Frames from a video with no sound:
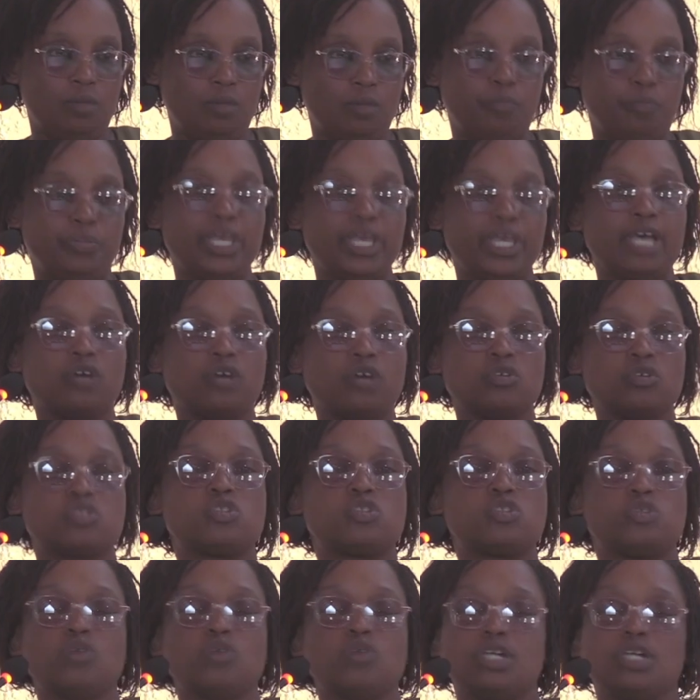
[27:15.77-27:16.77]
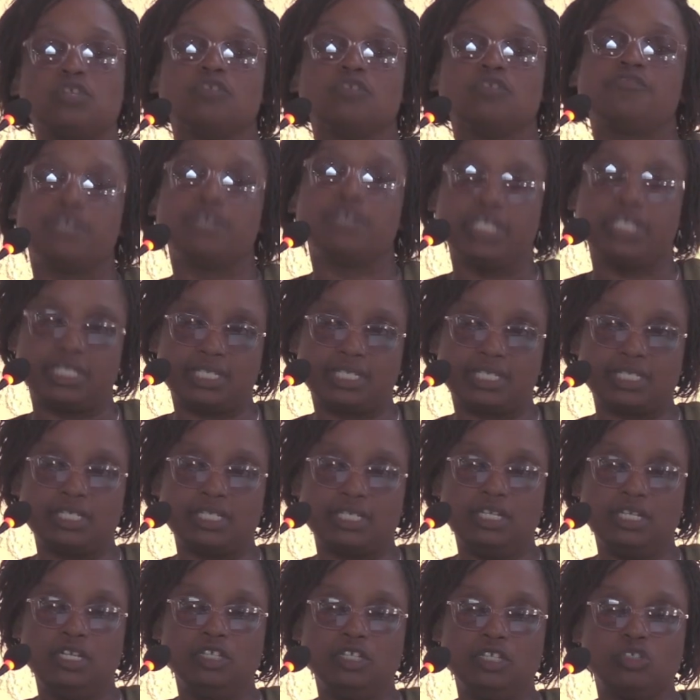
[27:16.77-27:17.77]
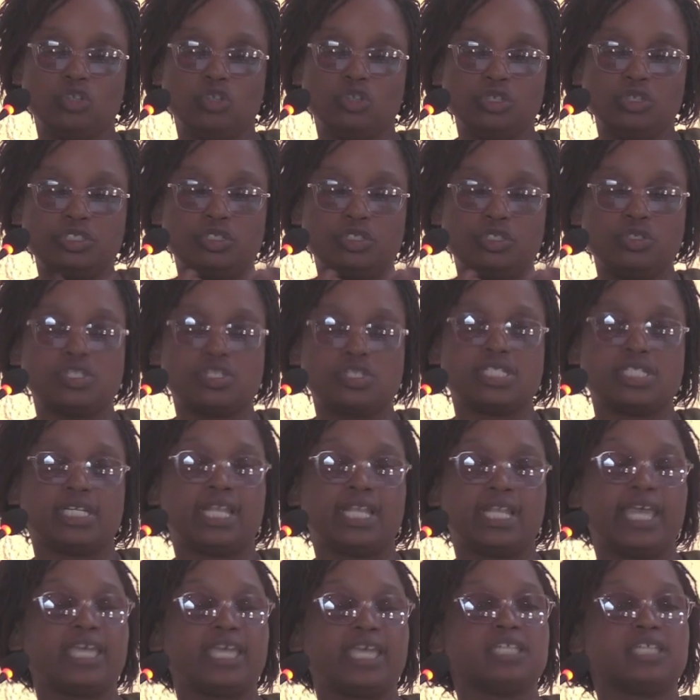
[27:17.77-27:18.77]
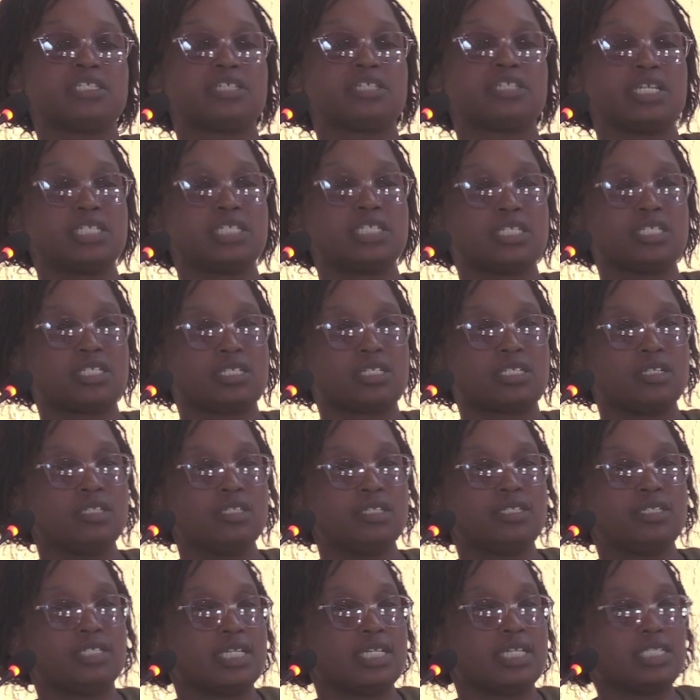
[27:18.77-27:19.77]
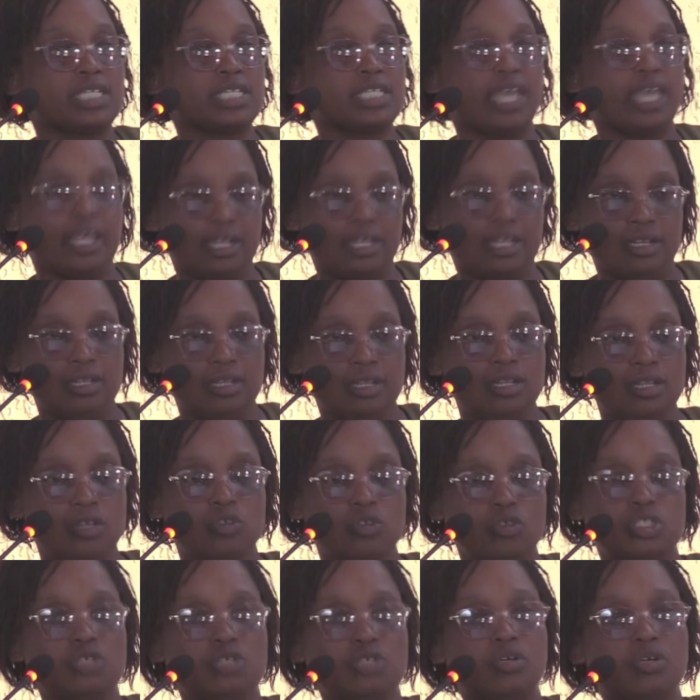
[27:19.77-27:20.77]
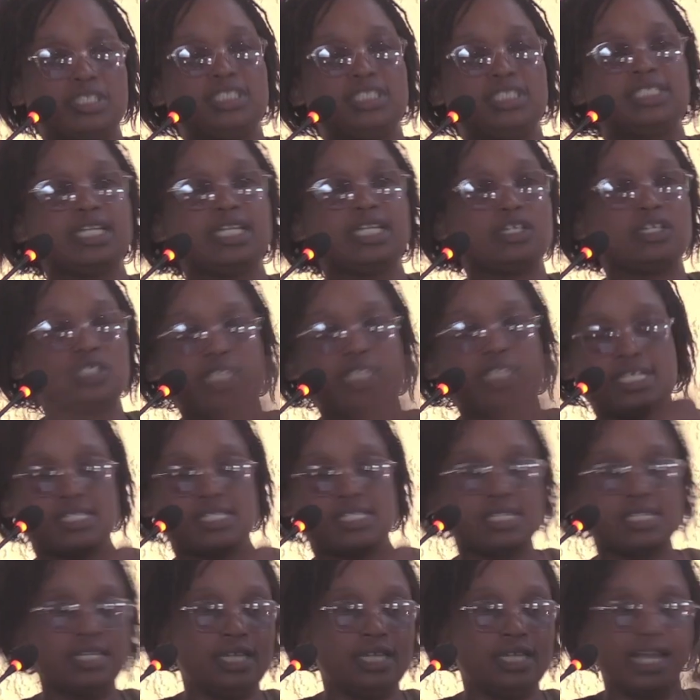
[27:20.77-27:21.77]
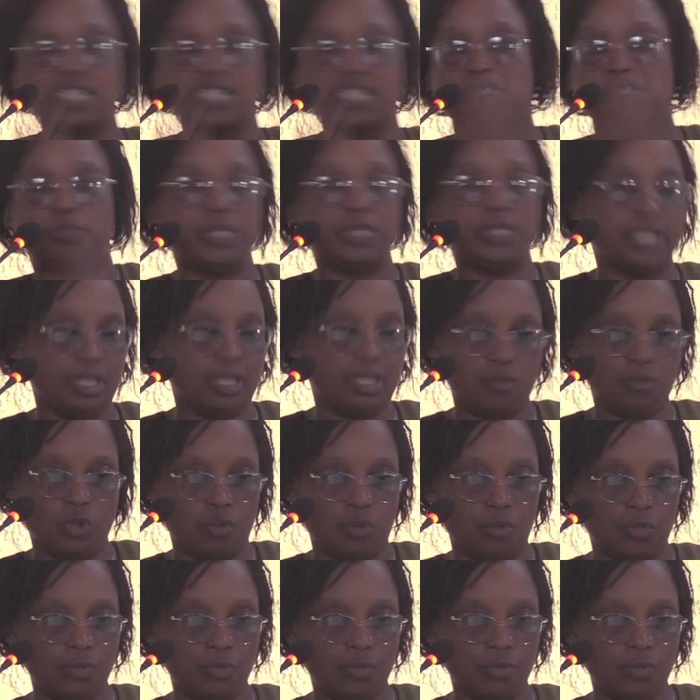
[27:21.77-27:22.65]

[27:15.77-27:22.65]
a good steward of it. Don't use it like a trash can. Uchingoti chero chese ngachipinde imomo.